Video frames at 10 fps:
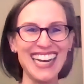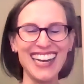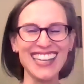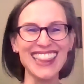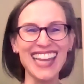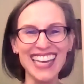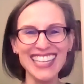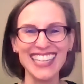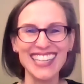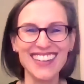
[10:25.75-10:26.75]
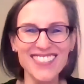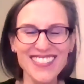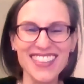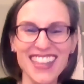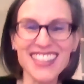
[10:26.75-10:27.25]
I like it.
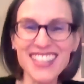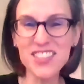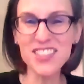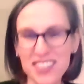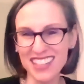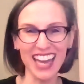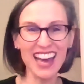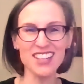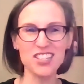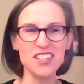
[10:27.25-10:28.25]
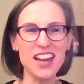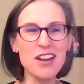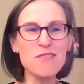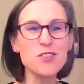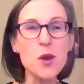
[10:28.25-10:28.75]
Ooh, that sounds good. Gosh, now I
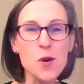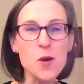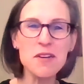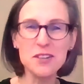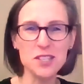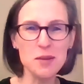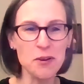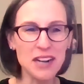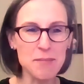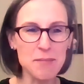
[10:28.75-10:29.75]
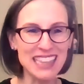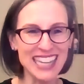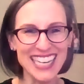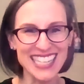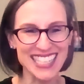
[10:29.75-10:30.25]
have 2 books to put on my
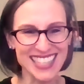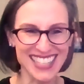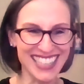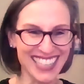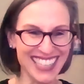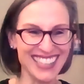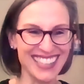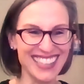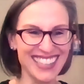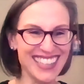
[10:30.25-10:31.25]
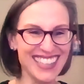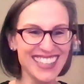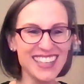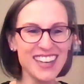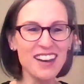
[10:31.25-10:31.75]
list.
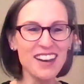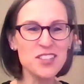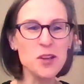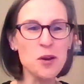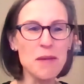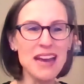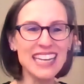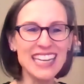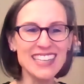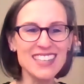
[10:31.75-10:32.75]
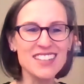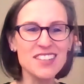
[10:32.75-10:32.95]
So many.